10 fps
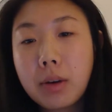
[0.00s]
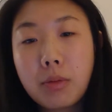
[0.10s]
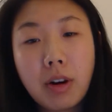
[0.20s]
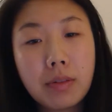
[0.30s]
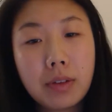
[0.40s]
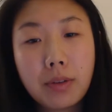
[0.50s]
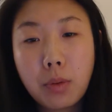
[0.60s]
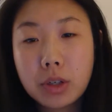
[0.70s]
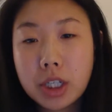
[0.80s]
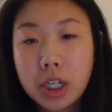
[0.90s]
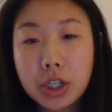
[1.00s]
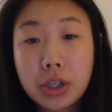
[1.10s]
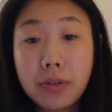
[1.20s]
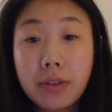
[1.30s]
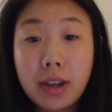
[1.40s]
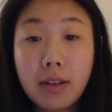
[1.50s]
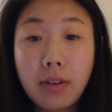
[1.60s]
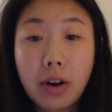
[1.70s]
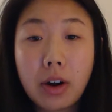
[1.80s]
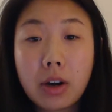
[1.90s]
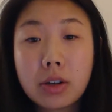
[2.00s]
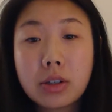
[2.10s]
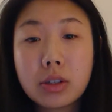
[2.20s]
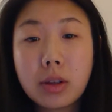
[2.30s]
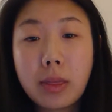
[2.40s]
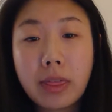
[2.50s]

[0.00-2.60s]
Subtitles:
roughly 1,400 fevers,